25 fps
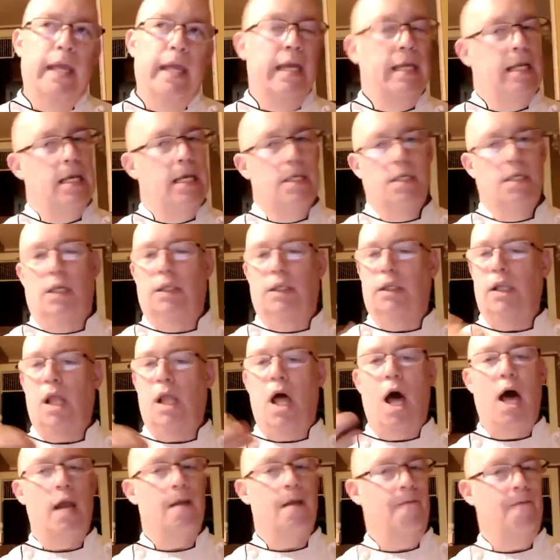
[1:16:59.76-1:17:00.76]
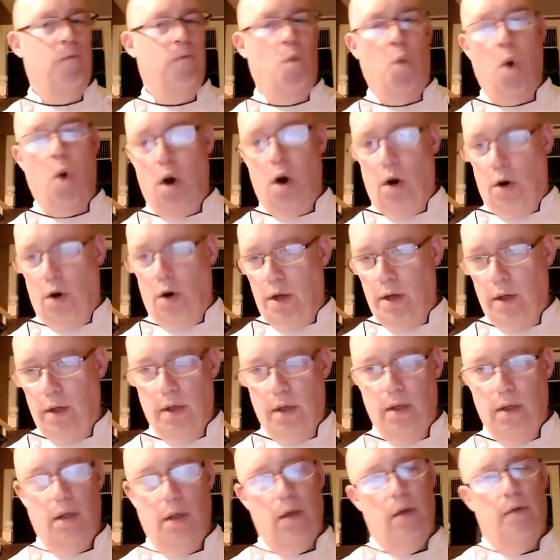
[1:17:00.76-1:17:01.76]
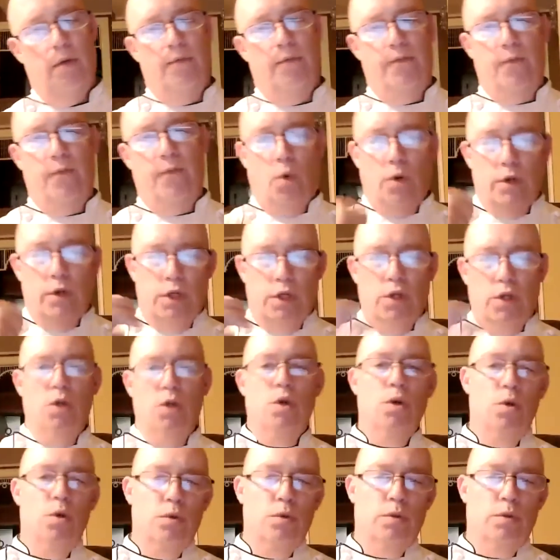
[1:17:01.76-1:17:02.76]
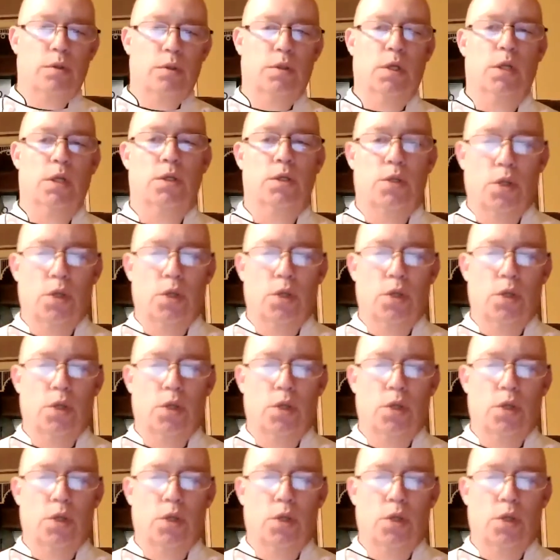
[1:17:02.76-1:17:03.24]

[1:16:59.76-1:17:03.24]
It is a lot of work for you to